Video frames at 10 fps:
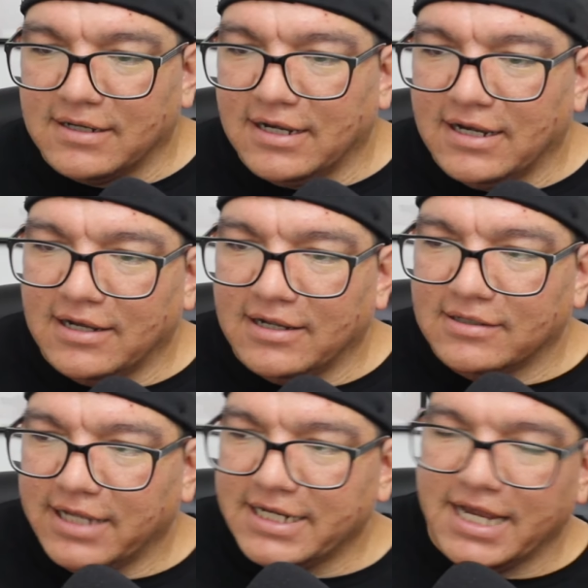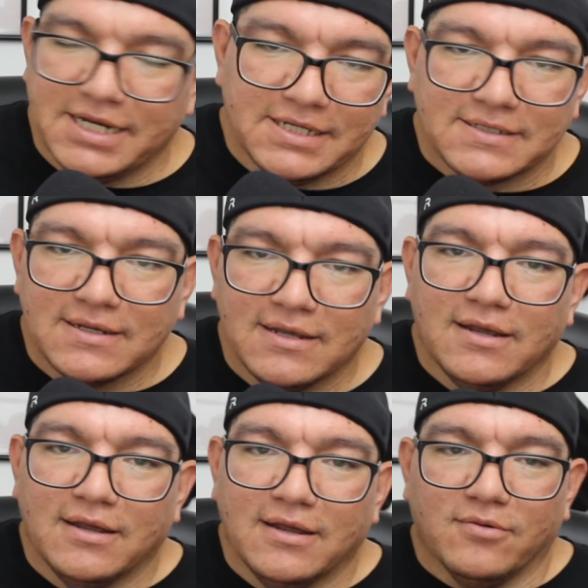uh, late '80s,
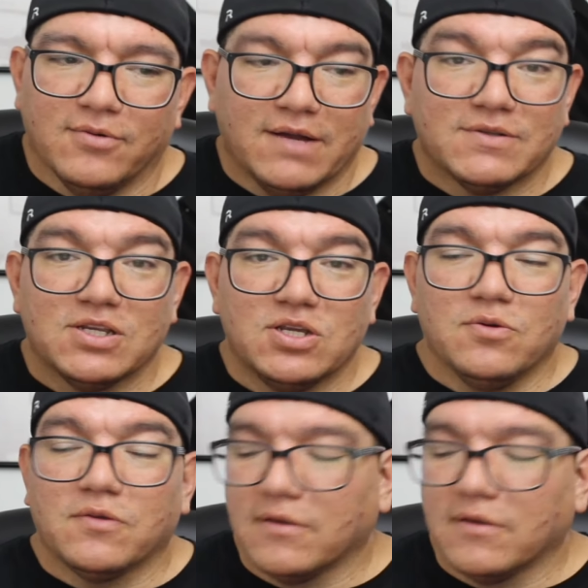when I was a youth.